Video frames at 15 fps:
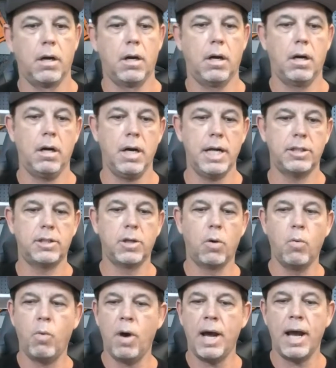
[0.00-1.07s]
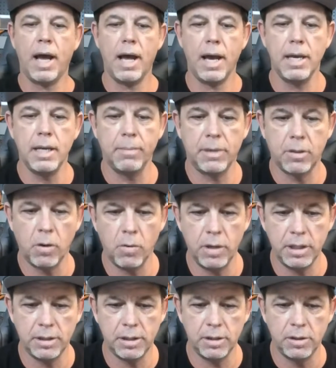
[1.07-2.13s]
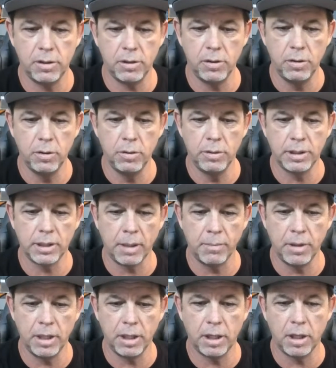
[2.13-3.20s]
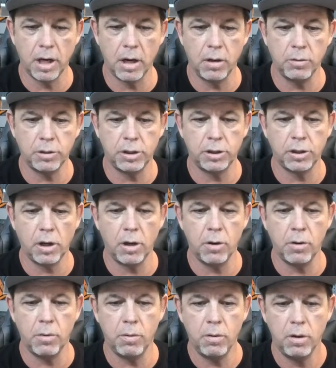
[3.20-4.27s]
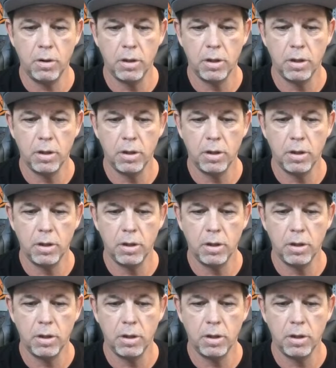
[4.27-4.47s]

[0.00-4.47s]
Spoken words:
All right, so what I am going to do is I'm going to go show